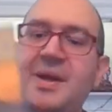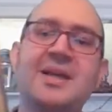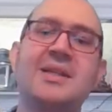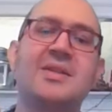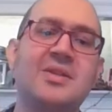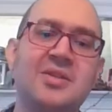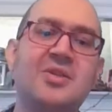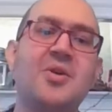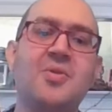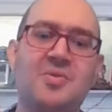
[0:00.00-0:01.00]
because it's
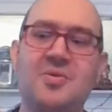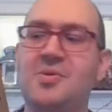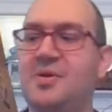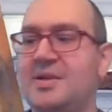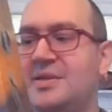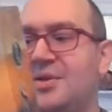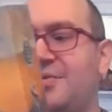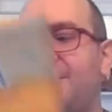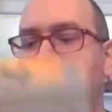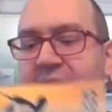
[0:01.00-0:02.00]
so cool and
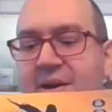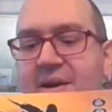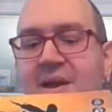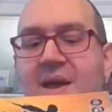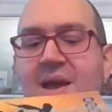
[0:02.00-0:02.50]
so fun.